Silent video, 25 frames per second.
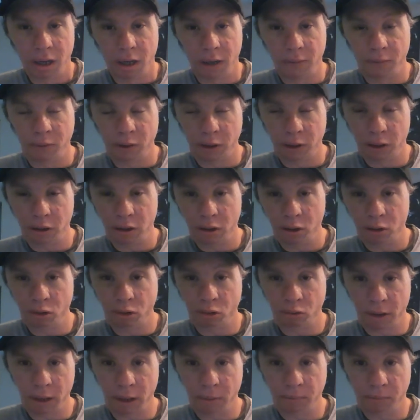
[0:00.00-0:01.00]
If you don't know who
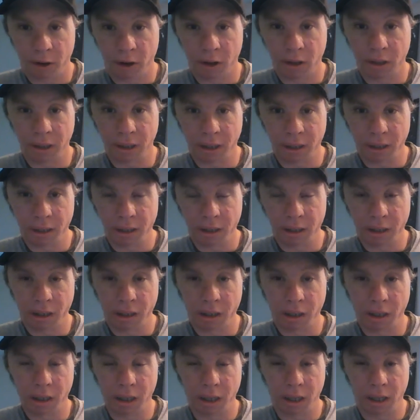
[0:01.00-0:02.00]
Ray Park
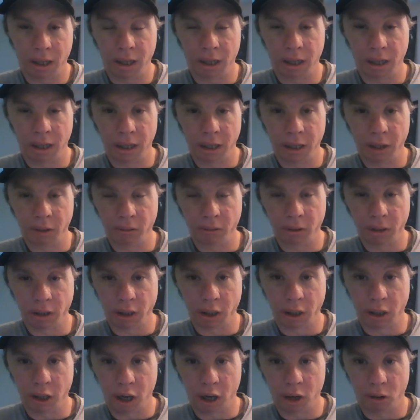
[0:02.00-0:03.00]
is, he was in
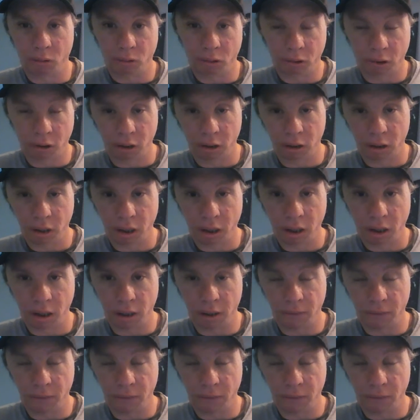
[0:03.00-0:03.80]
Star Wars,